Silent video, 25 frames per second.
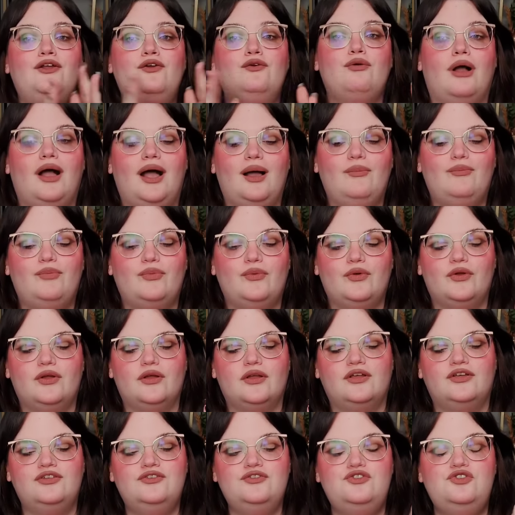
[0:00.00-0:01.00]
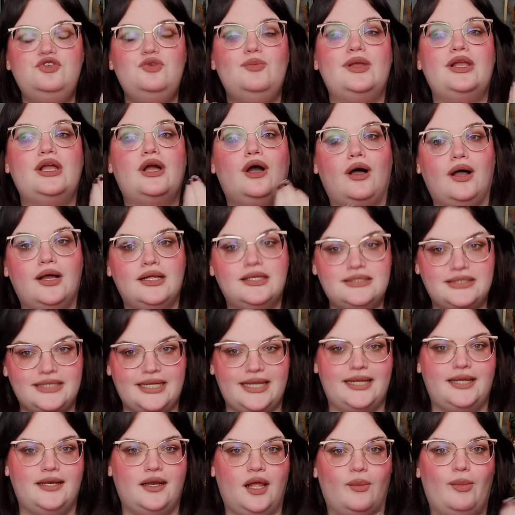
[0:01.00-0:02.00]
grew up consuming
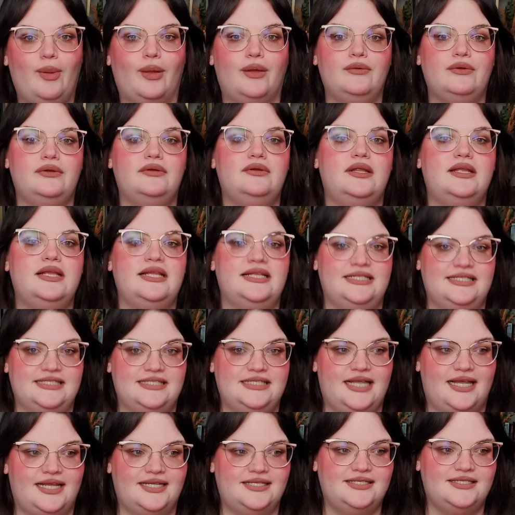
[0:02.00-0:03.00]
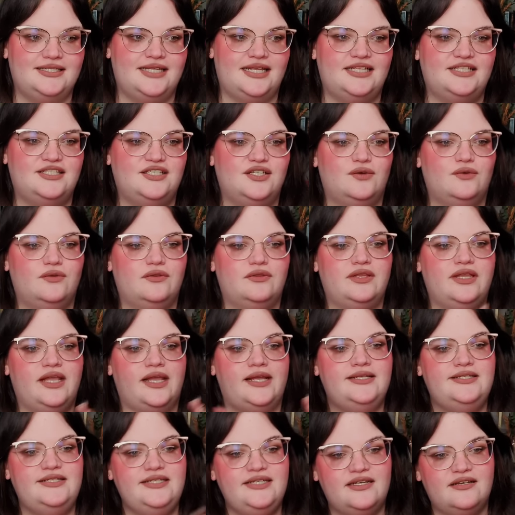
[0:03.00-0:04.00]
content about incest, and so the
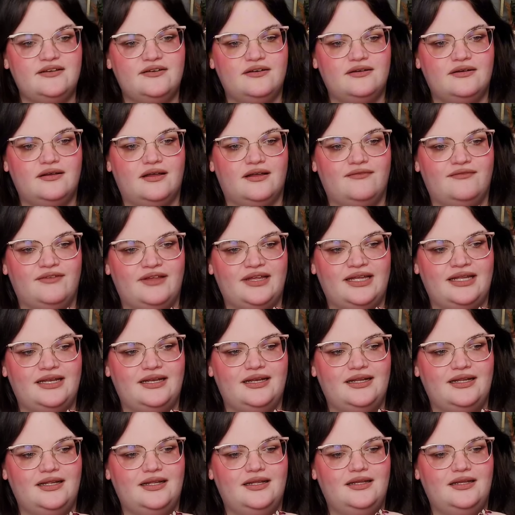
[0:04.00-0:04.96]
idea of it